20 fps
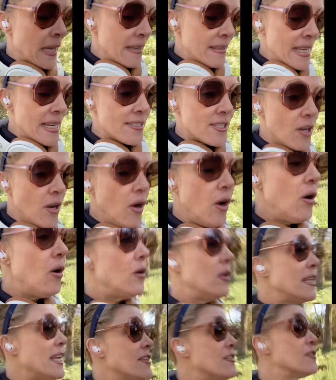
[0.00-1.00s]
that's a
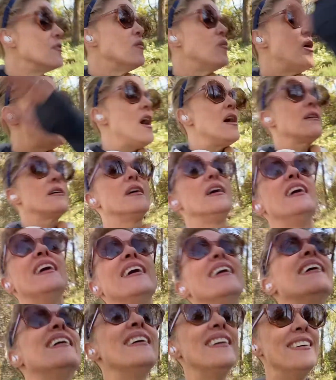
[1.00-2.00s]
whole other walk.
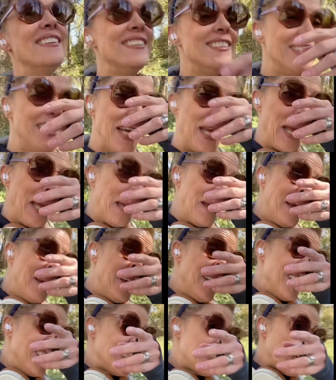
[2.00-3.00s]

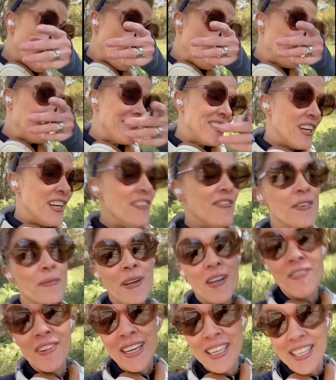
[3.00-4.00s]
So sorry for my runny